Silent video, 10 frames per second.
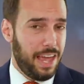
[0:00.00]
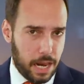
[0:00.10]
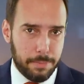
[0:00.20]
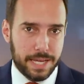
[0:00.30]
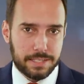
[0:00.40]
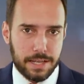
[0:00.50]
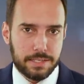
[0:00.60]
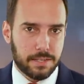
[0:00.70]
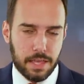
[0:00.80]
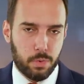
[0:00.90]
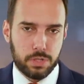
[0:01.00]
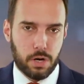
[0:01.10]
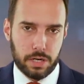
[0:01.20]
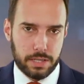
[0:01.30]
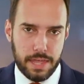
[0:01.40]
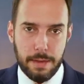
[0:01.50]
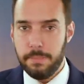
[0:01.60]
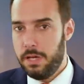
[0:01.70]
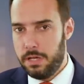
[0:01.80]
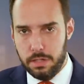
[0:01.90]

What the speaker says: And it makes sense that they would target them.